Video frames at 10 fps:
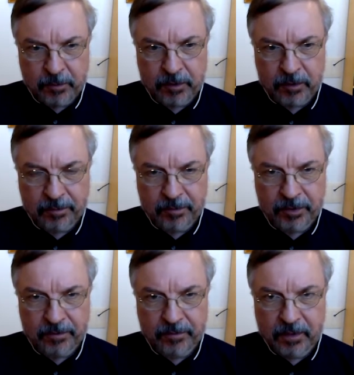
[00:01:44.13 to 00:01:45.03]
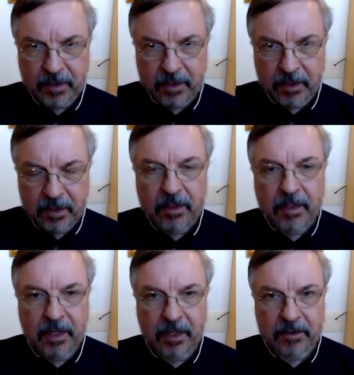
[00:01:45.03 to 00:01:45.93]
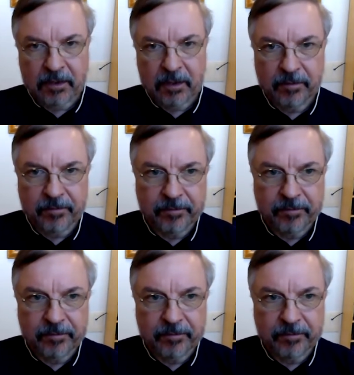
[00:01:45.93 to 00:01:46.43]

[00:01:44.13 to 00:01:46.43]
prescription. Next.